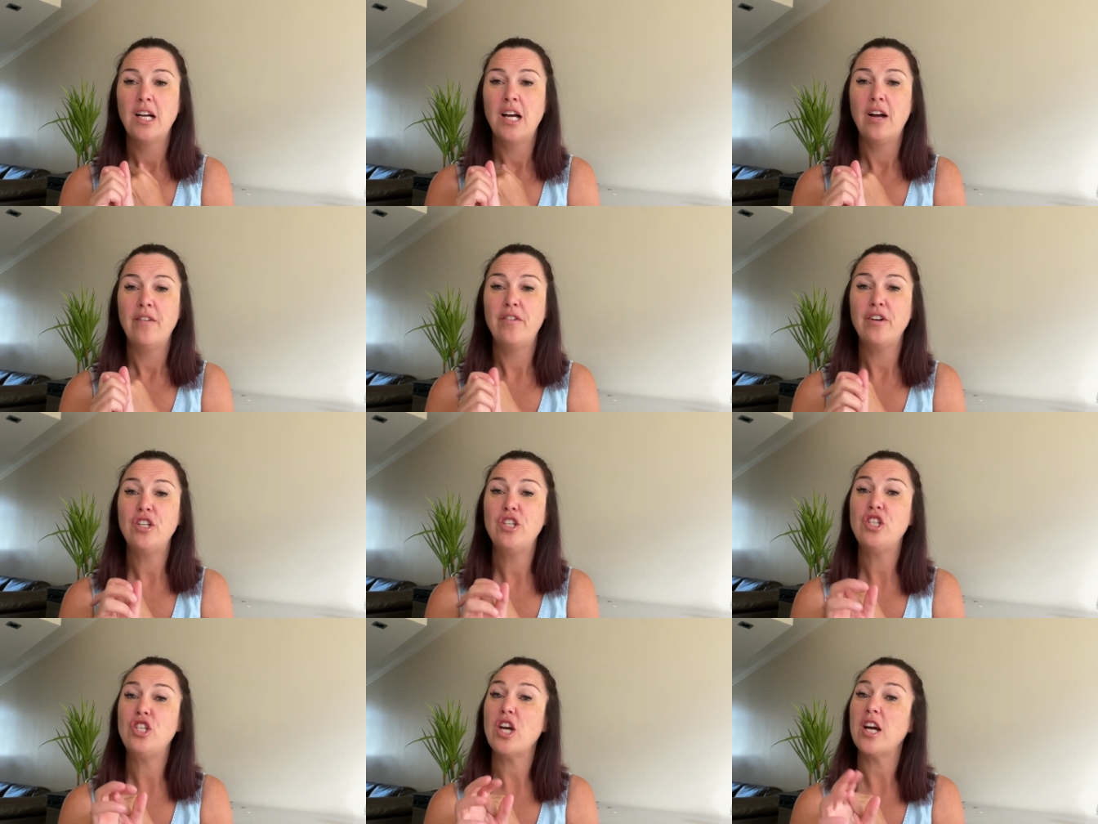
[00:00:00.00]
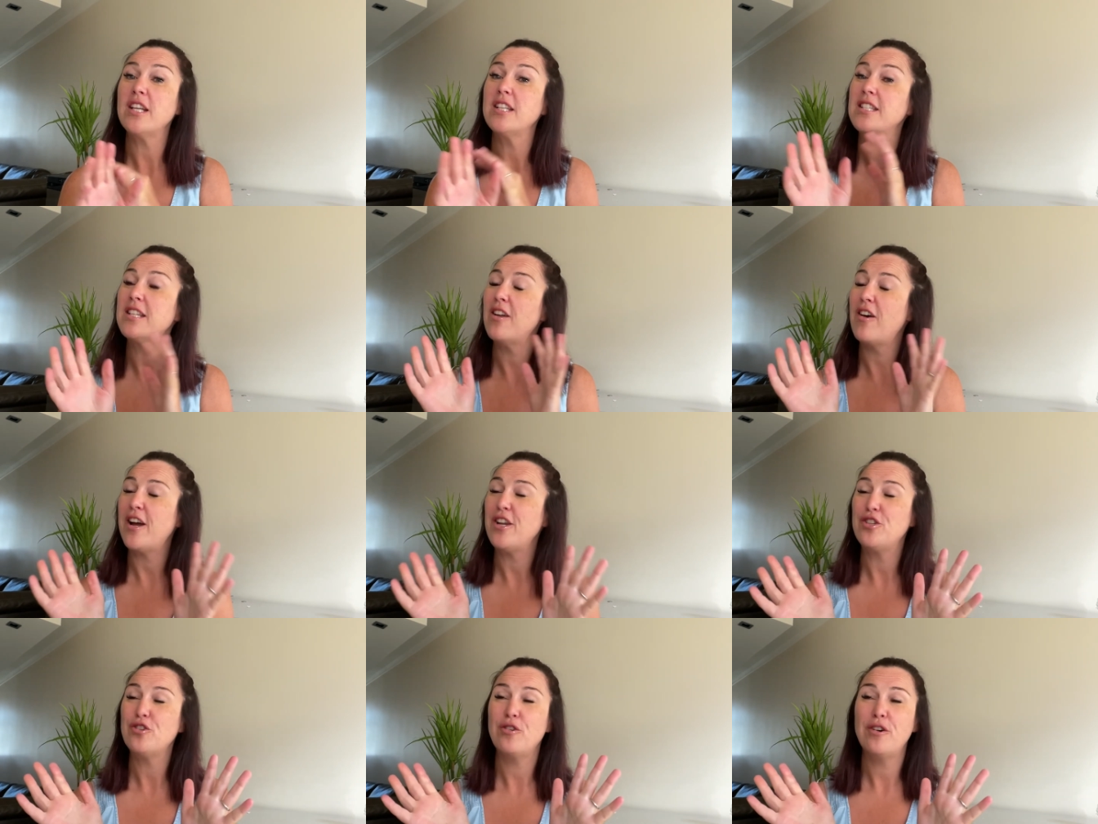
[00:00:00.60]
For just
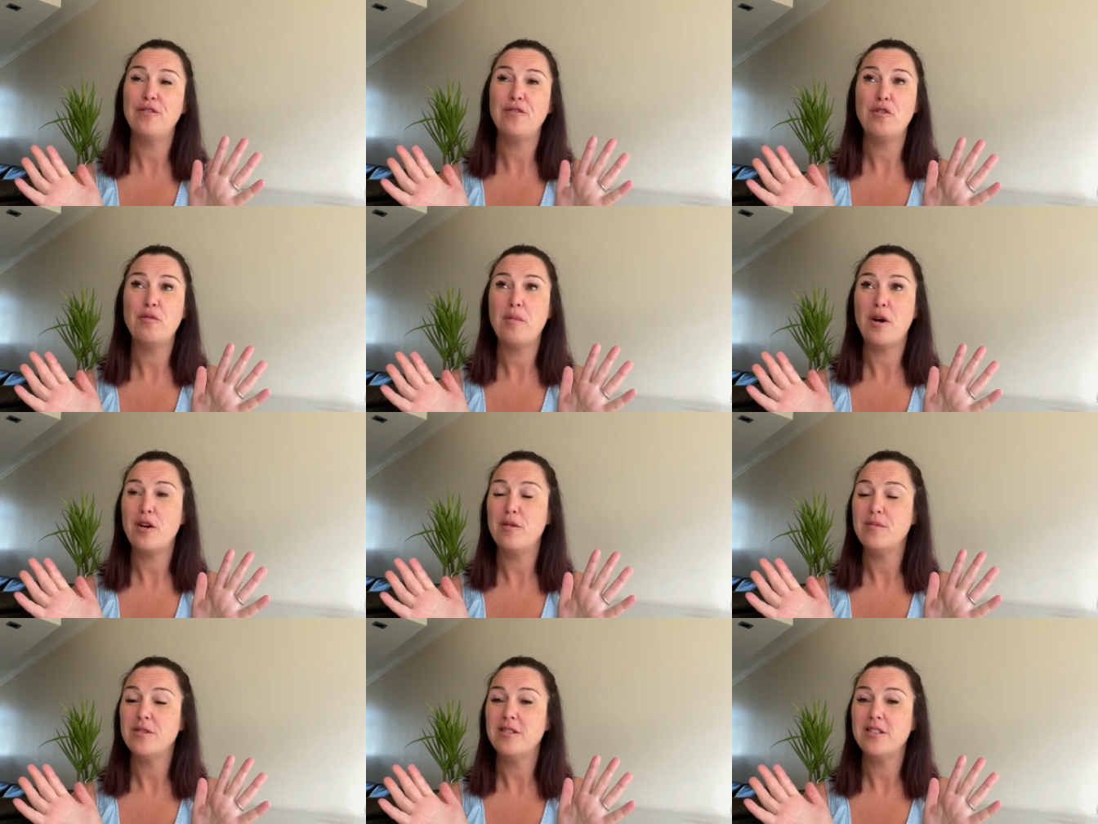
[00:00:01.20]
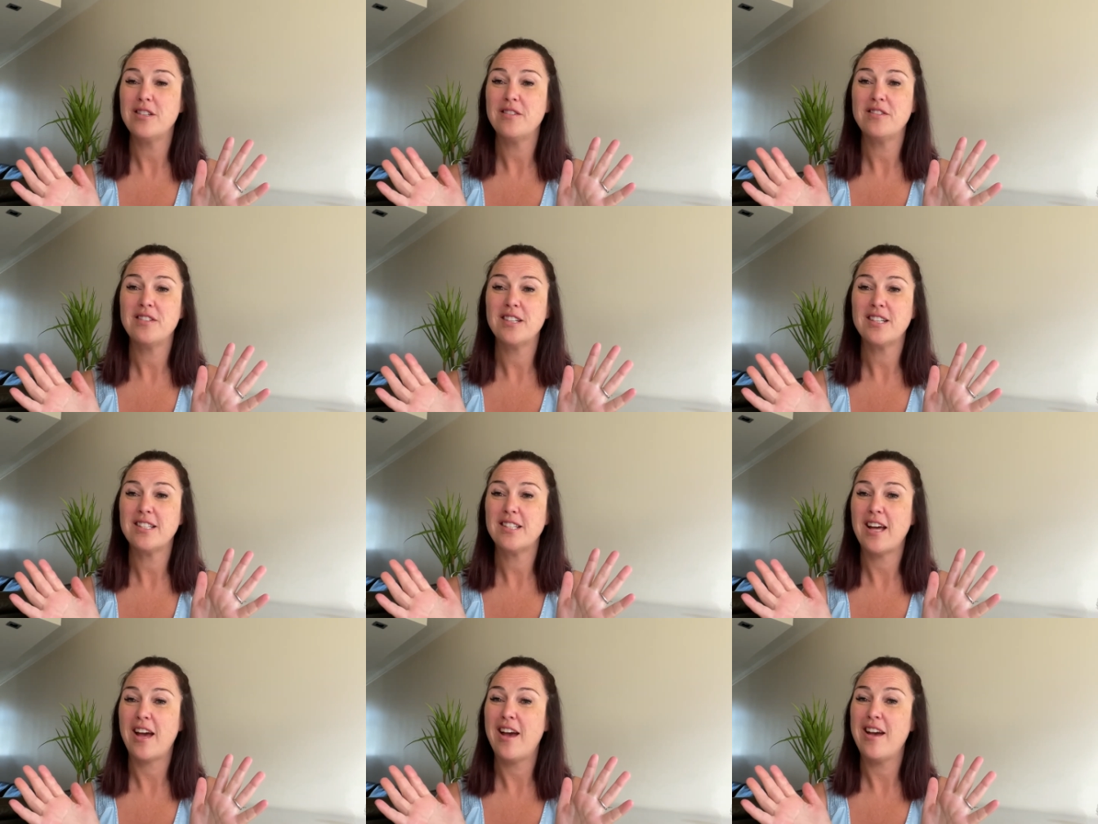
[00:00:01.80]
like joyful moments of
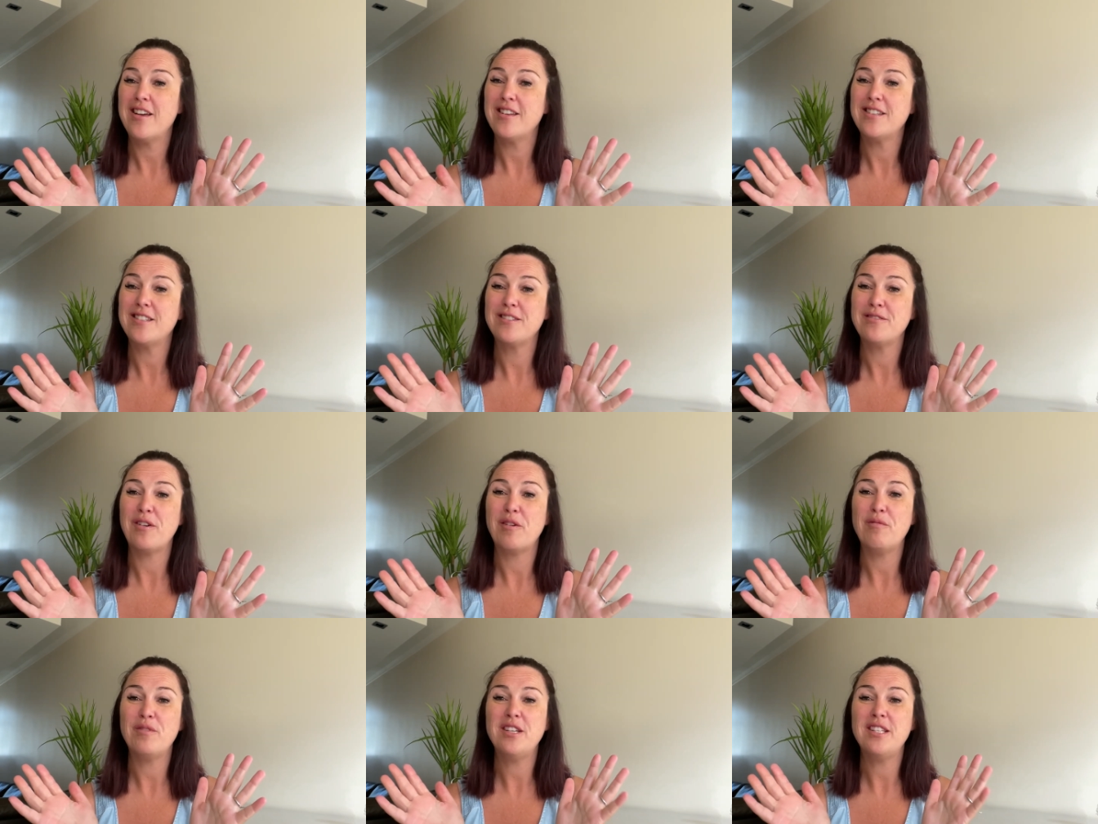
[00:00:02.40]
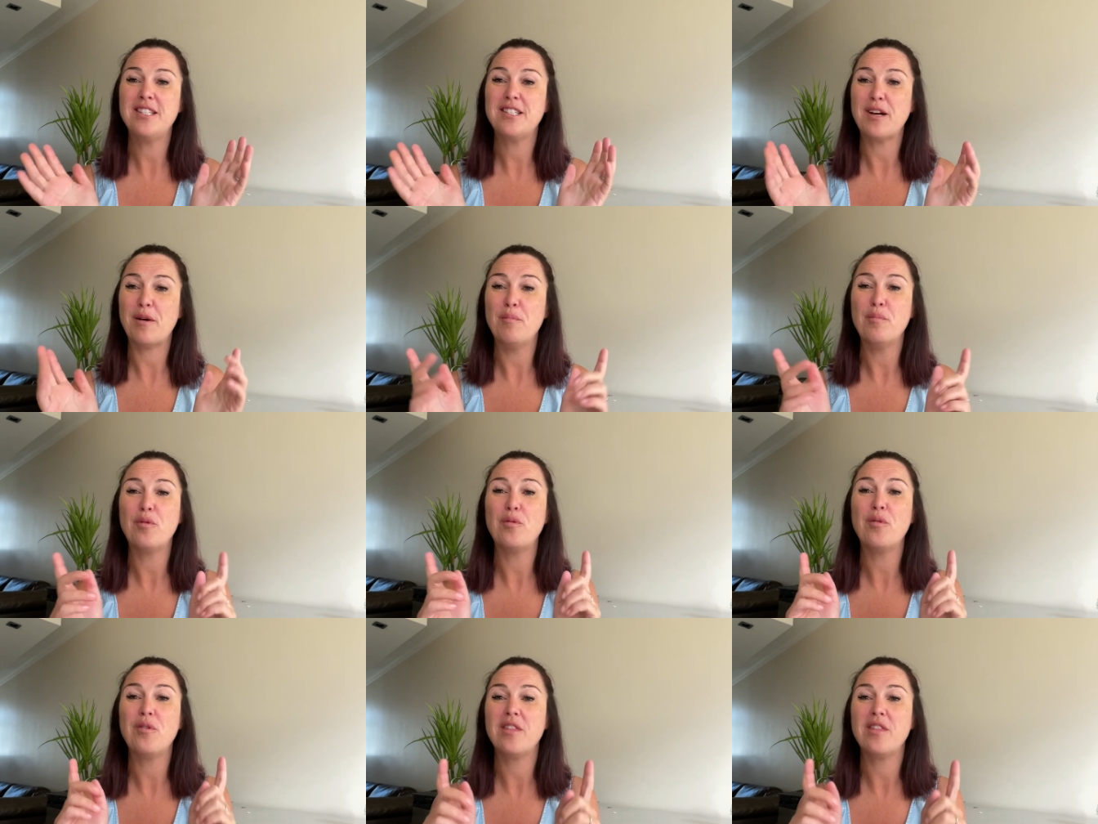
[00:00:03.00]
success, when we stumble,